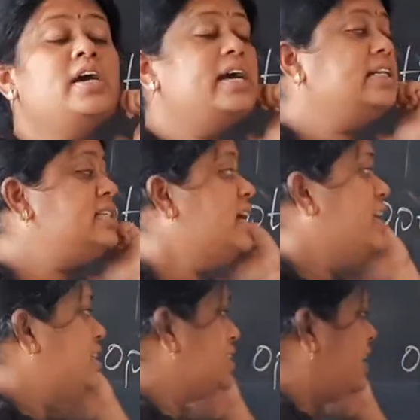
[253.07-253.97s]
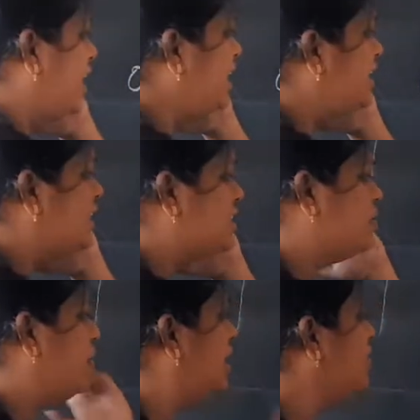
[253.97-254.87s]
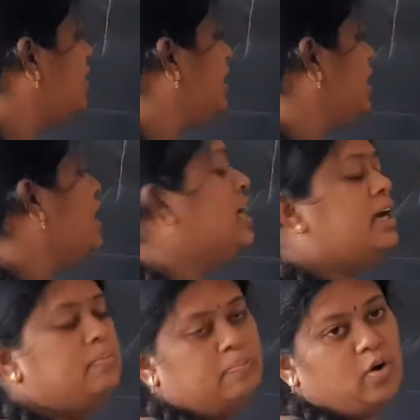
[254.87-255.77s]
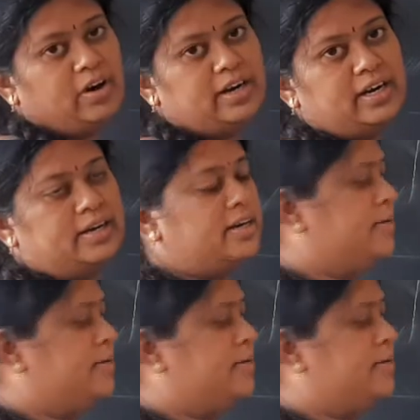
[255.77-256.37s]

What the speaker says: Hence, this light is very important.